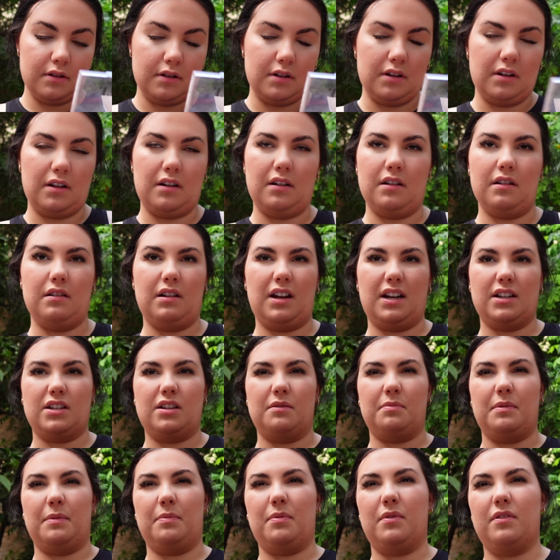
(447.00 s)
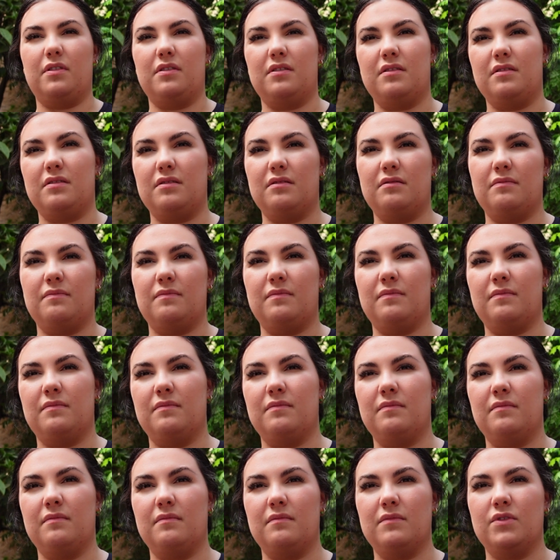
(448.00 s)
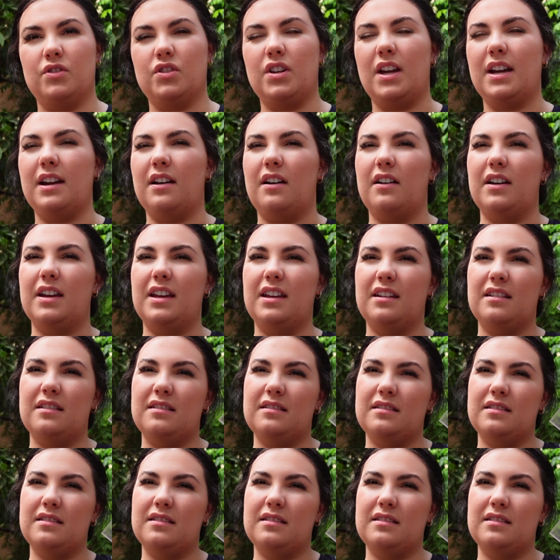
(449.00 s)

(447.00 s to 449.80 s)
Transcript: I can't actually be bothered. Shall I?